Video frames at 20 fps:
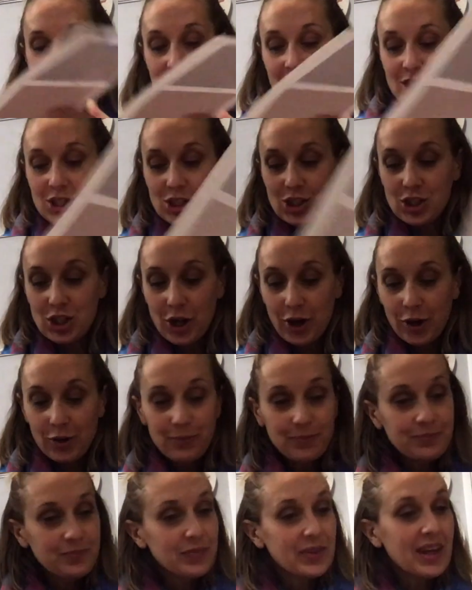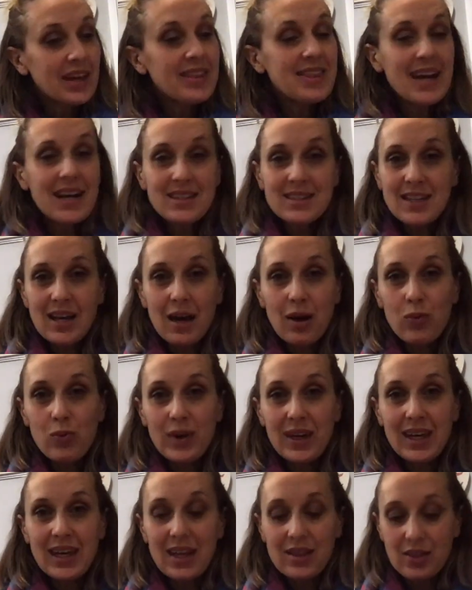So that's how we
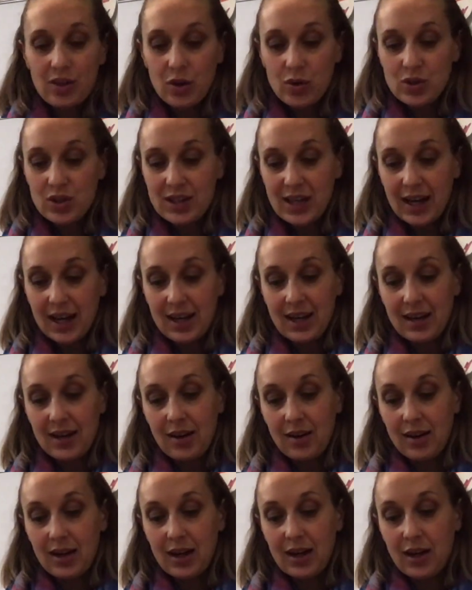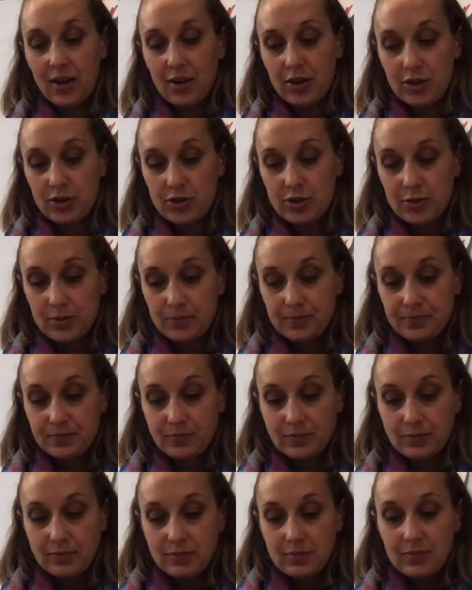get those secondary colors.
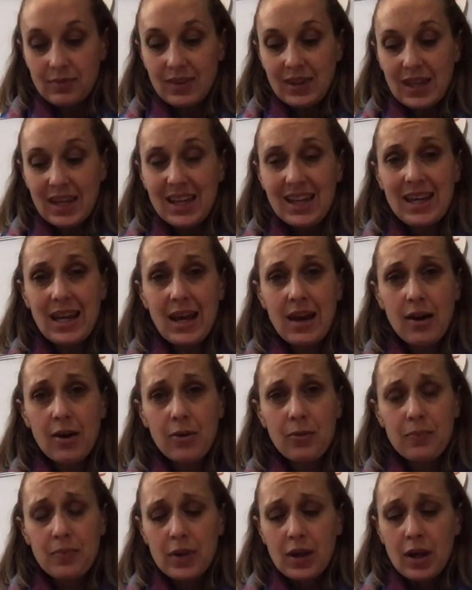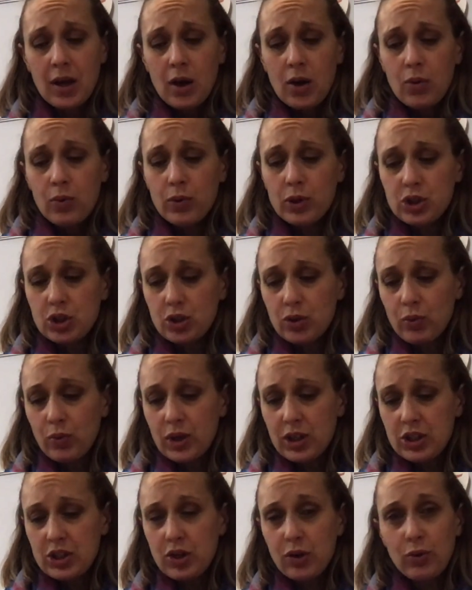Now, what you
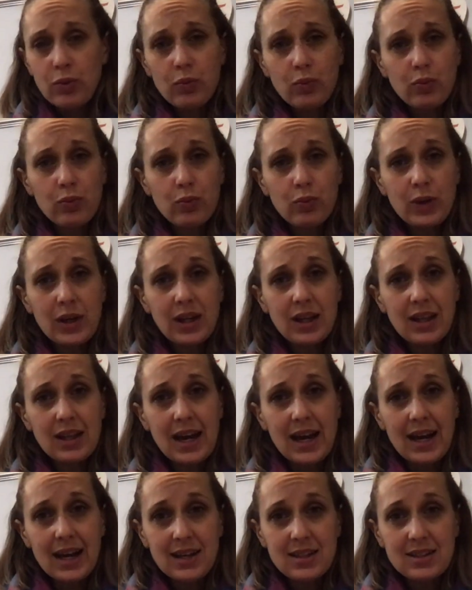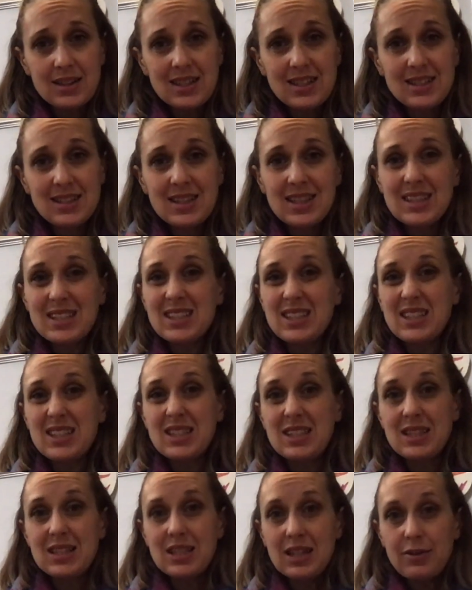want to realize is
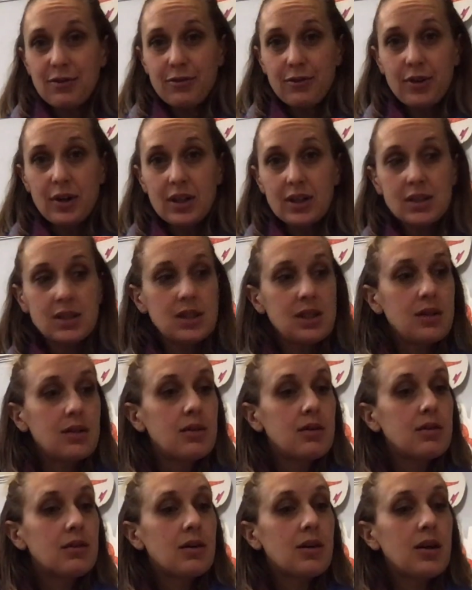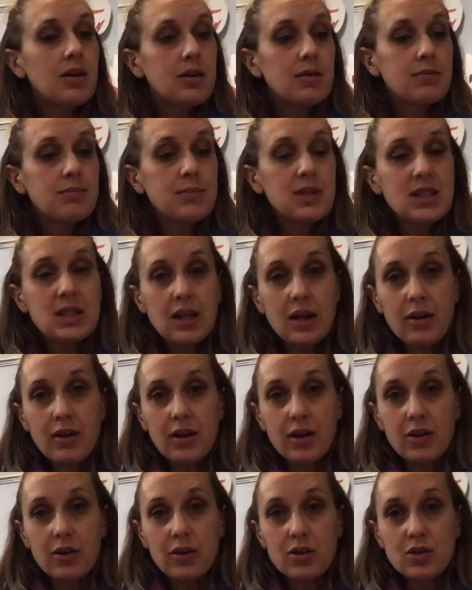that different
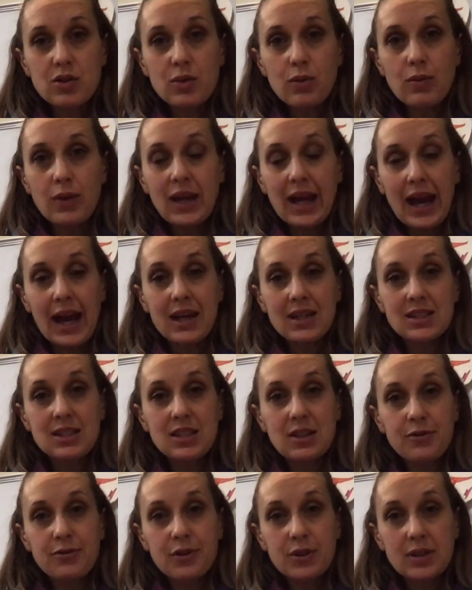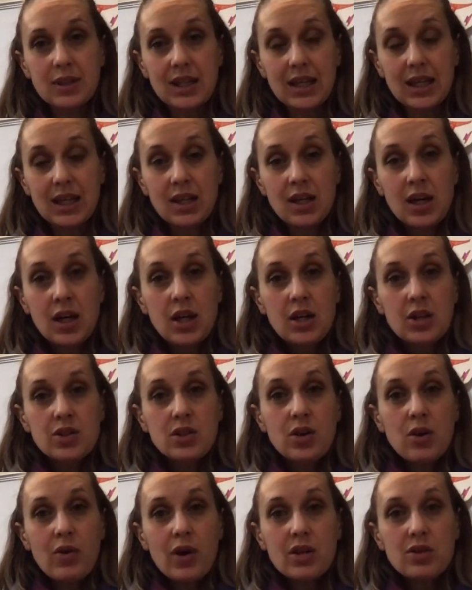materials react differently.
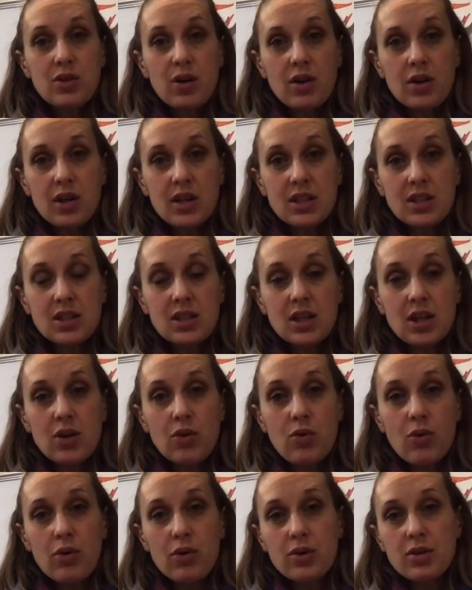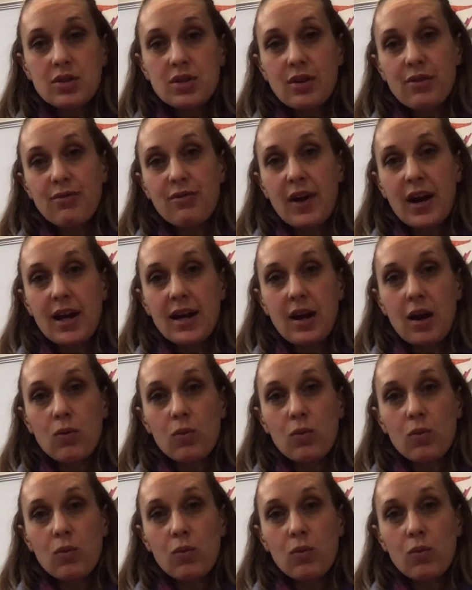So as artists, in order to find out